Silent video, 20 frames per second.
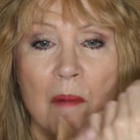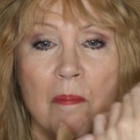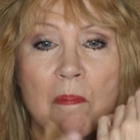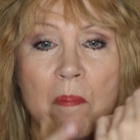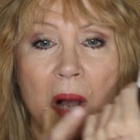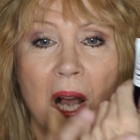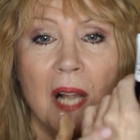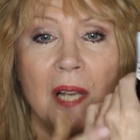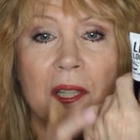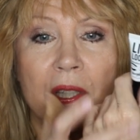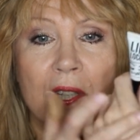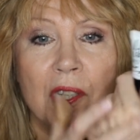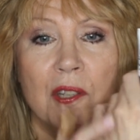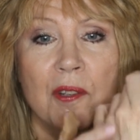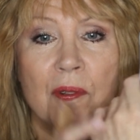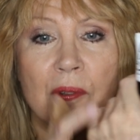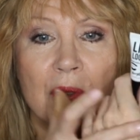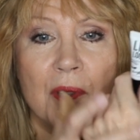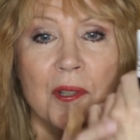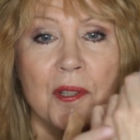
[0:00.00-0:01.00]

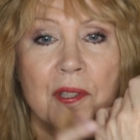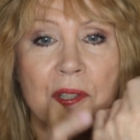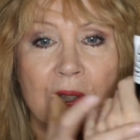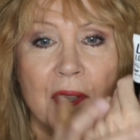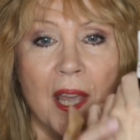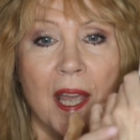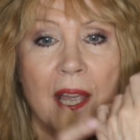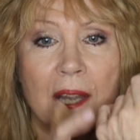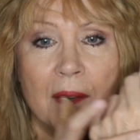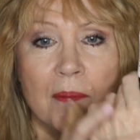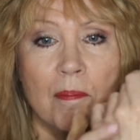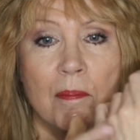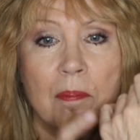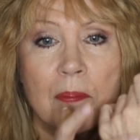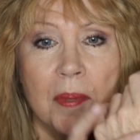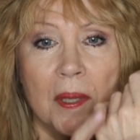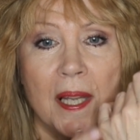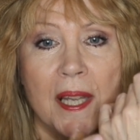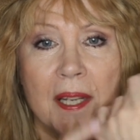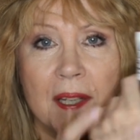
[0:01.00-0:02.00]
molecules that
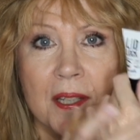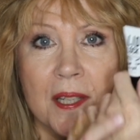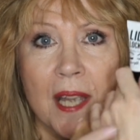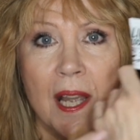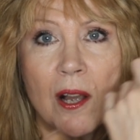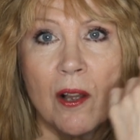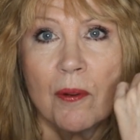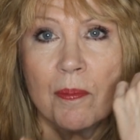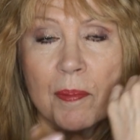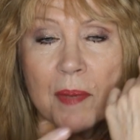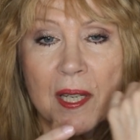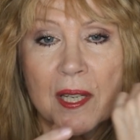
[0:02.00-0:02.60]
blend out,